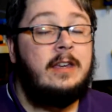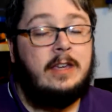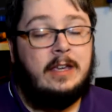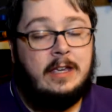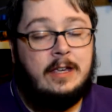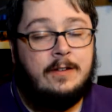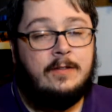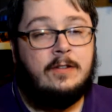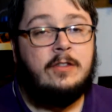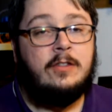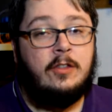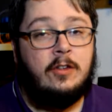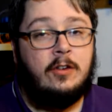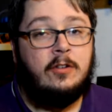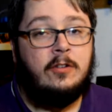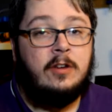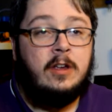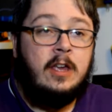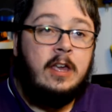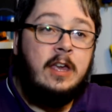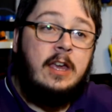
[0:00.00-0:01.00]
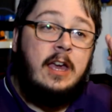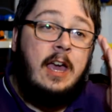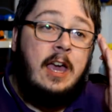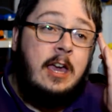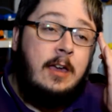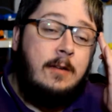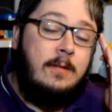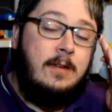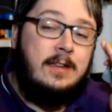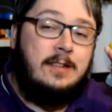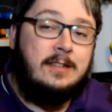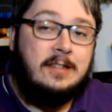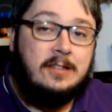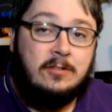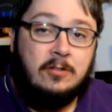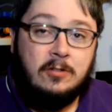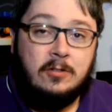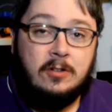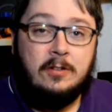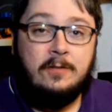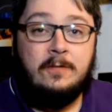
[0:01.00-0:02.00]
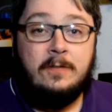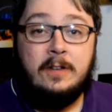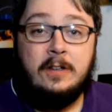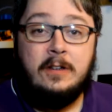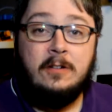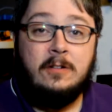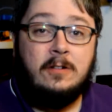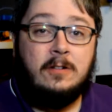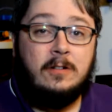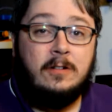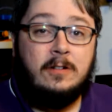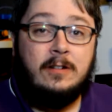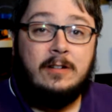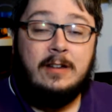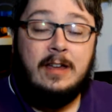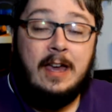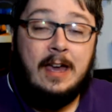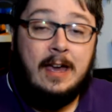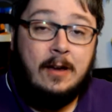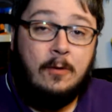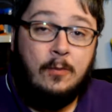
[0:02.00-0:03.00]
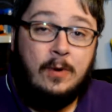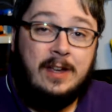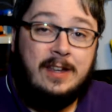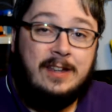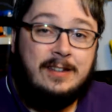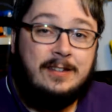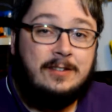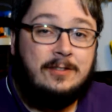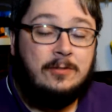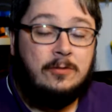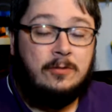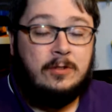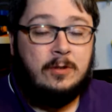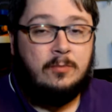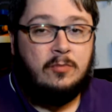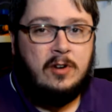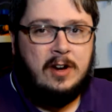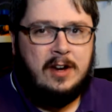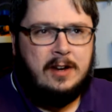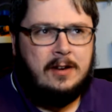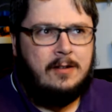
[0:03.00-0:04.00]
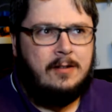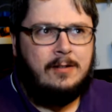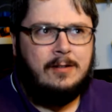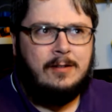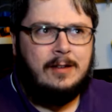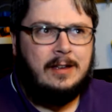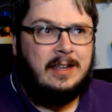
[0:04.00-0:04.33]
even though A B S is not good for your airways or your brain,